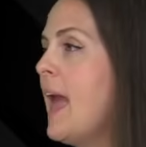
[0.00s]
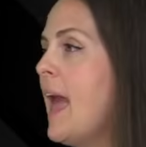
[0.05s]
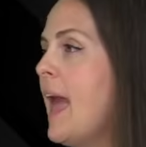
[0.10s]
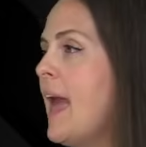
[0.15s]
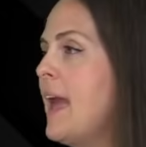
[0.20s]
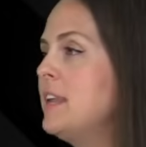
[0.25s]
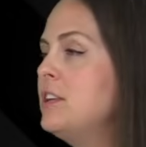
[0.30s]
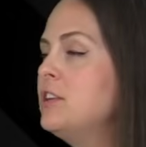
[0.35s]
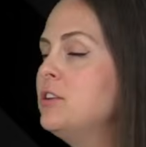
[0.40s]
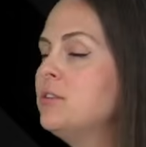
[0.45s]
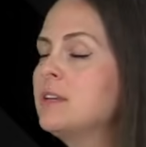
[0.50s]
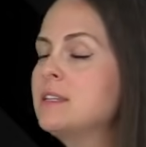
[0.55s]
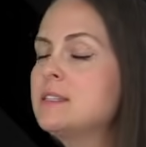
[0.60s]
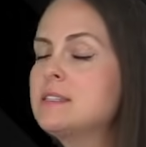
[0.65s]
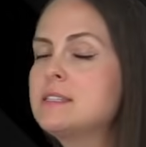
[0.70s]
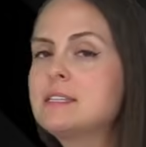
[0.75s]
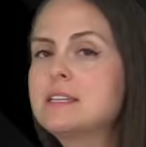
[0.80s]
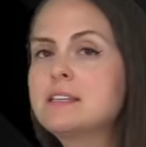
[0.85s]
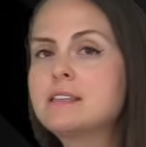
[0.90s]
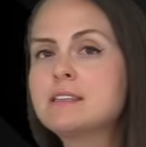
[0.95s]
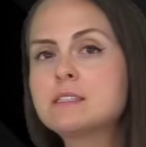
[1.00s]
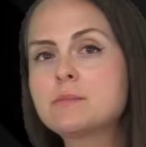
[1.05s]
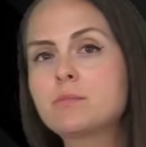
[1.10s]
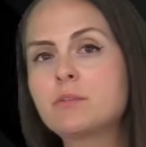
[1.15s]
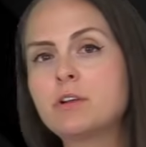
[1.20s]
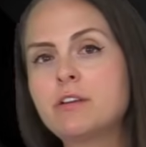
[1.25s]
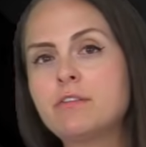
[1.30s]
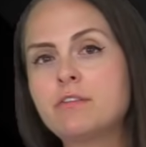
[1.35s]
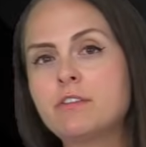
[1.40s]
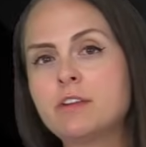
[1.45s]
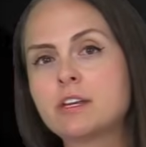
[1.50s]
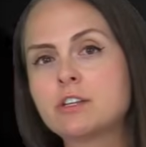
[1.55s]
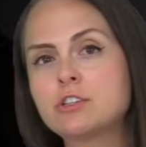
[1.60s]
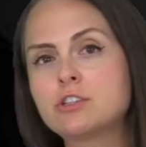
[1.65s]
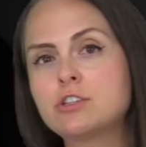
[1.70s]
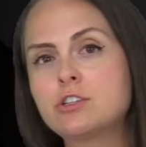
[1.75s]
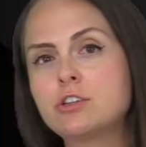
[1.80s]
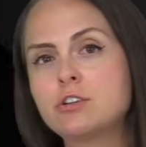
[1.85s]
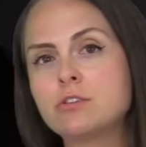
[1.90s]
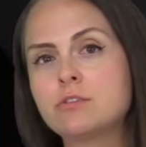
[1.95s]
And you can see this
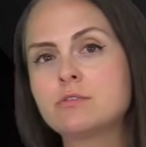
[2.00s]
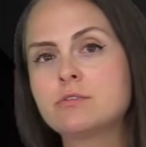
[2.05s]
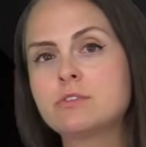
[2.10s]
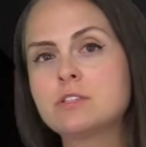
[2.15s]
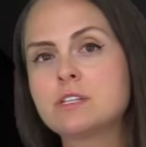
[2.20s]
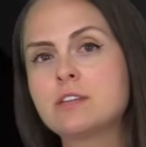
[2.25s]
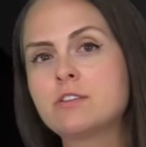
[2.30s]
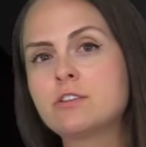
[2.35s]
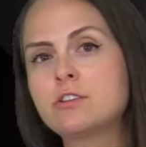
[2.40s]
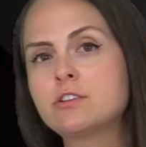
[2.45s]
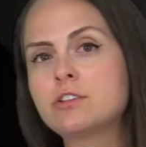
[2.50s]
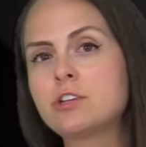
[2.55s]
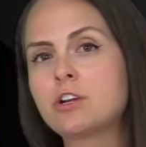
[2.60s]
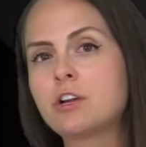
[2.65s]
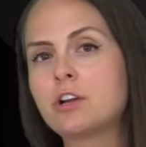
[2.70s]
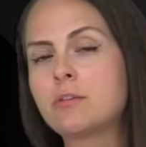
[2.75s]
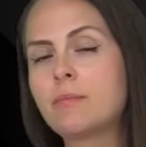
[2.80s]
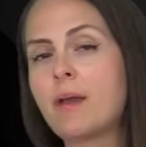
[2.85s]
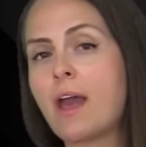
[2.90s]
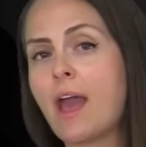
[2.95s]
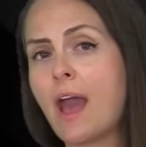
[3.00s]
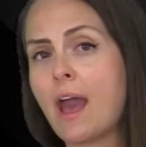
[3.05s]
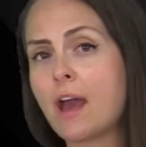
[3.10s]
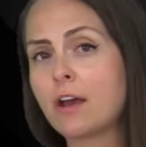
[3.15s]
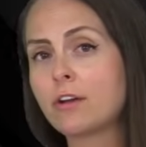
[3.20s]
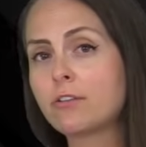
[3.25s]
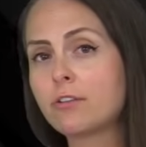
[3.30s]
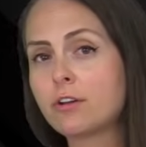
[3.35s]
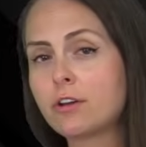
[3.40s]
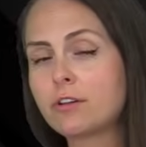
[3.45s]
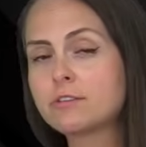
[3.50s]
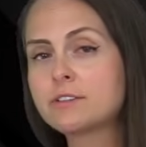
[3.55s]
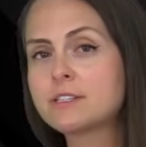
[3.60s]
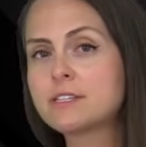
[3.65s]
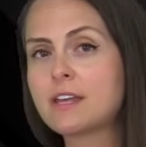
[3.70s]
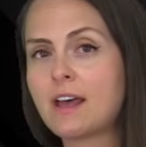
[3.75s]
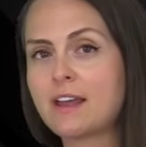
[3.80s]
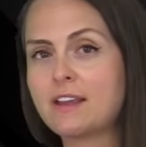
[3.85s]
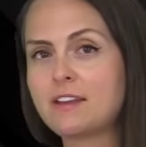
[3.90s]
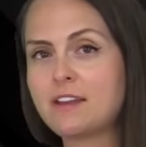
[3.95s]
prefix used in the term
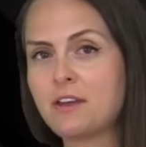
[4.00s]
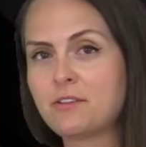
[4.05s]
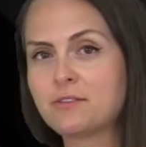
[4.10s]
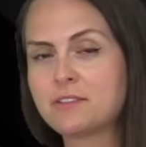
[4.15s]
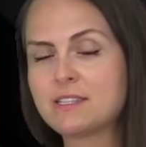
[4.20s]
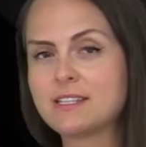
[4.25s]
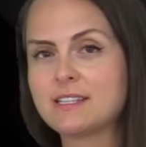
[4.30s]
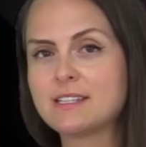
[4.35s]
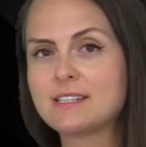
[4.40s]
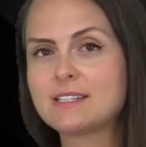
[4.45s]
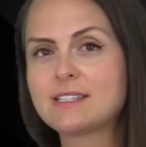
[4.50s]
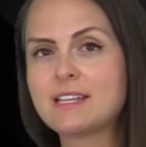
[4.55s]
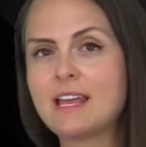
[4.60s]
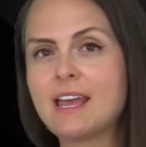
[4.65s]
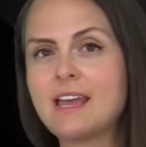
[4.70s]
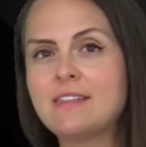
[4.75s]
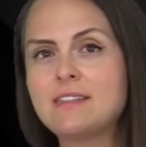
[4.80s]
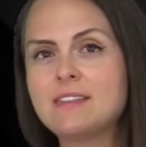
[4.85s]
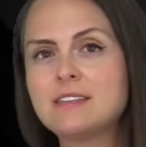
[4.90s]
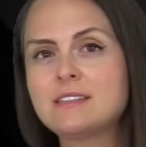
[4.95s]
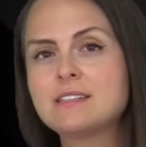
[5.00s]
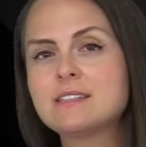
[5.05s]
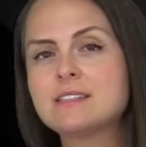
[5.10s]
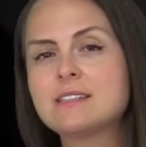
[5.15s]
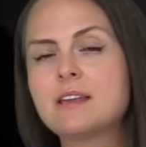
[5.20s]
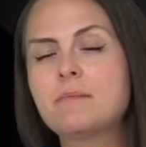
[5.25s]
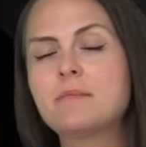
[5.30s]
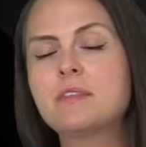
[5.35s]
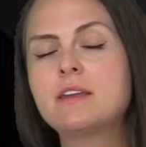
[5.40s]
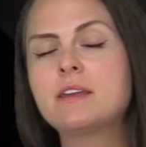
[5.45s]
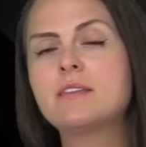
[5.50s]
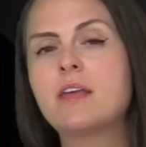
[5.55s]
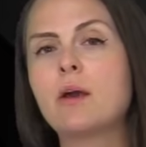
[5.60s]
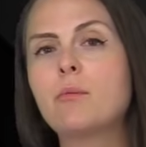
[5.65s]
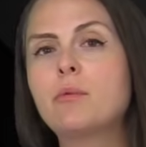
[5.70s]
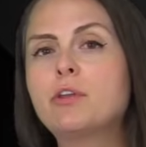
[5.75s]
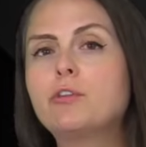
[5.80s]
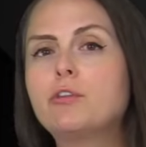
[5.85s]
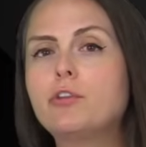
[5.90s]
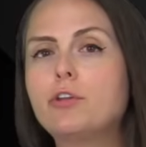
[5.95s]
acrocyanosis. And this is something
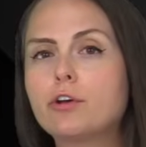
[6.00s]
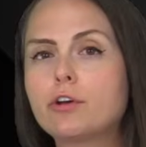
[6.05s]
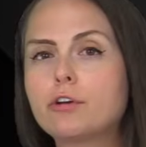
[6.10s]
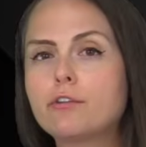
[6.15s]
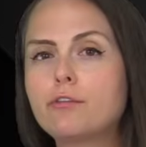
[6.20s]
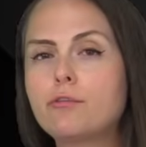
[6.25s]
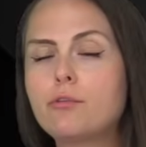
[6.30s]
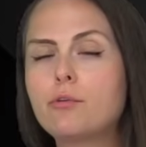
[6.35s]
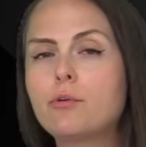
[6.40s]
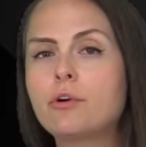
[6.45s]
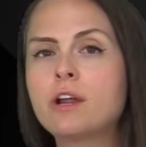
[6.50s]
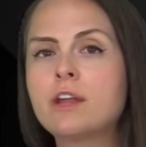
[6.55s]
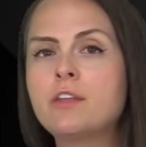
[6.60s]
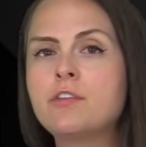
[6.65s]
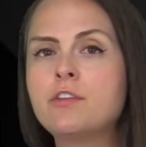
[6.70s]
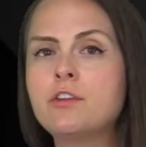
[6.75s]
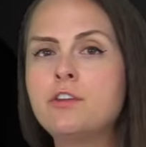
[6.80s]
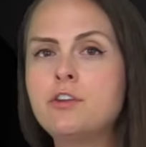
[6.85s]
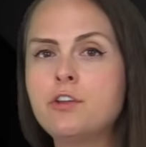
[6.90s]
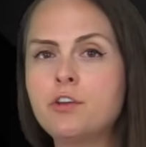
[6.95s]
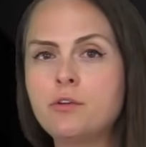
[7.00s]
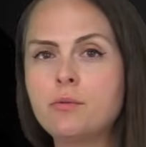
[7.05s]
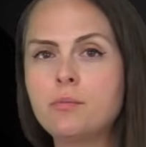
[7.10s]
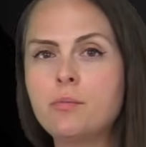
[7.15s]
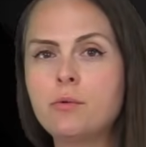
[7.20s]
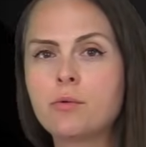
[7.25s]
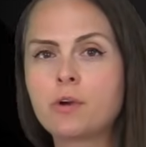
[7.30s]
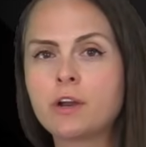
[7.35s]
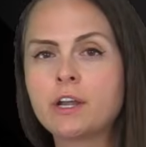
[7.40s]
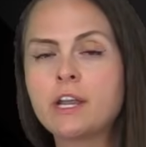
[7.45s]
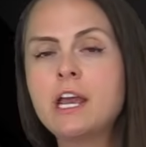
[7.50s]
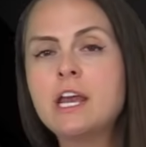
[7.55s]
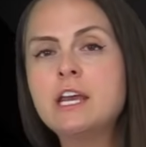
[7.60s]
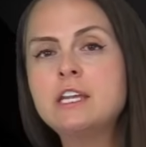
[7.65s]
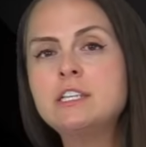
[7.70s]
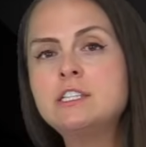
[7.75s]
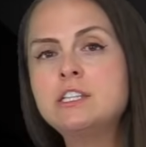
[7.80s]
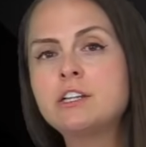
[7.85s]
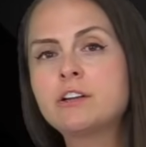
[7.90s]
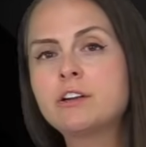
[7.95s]
that we look for in the newborn
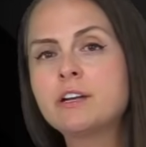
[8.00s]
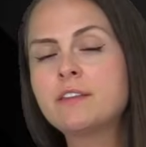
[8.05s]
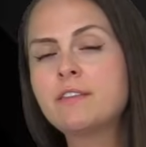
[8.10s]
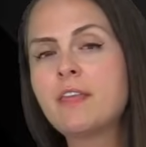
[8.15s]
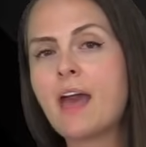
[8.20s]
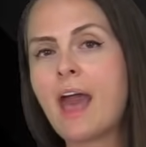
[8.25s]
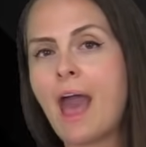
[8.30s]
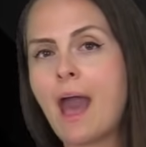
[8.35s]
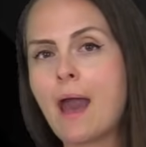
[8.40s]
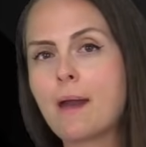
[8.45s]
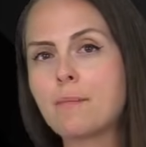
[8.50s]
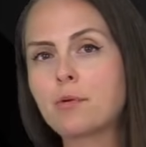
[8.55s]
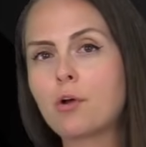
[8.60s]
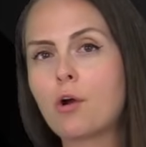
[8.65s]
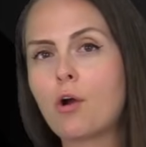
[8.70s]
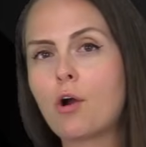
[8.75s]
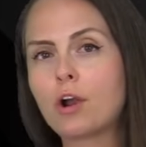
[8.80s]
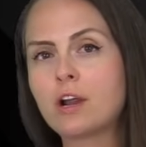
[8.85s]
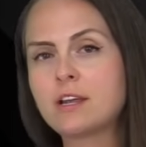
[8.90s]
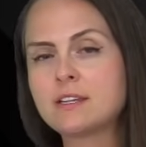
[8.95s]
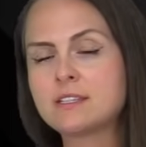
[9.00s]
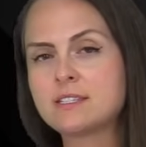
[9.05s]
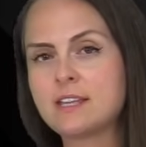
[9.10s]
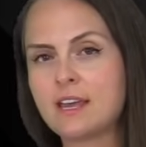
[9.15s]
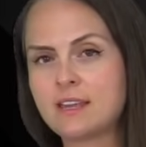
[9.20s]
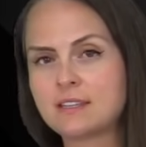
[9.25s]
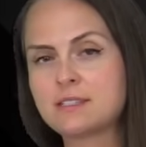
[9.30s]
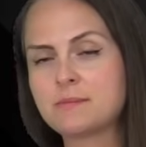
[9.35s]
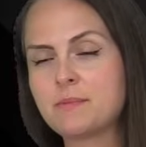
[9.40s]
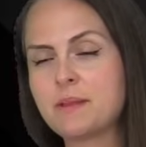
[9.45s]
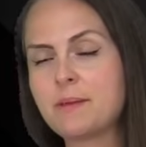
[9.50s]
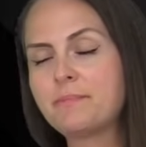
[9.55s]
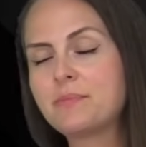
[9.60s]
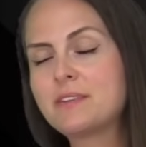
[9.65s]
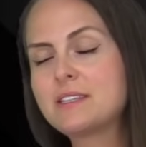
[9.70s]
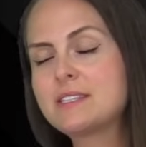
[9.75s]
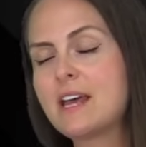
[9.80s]
during the APGAR assessment.